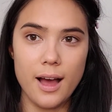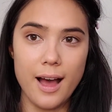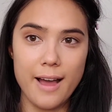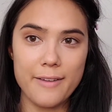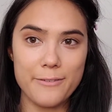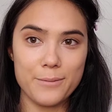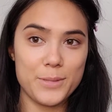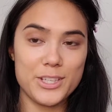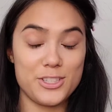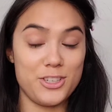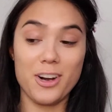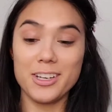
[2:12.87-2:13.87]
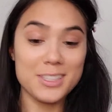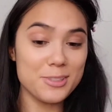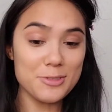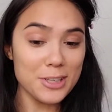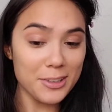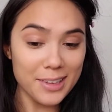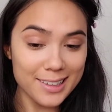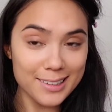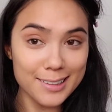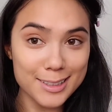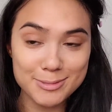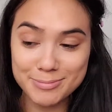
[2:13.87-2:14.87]
I'm starting to feel like
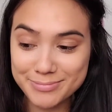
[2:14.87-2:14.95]
her.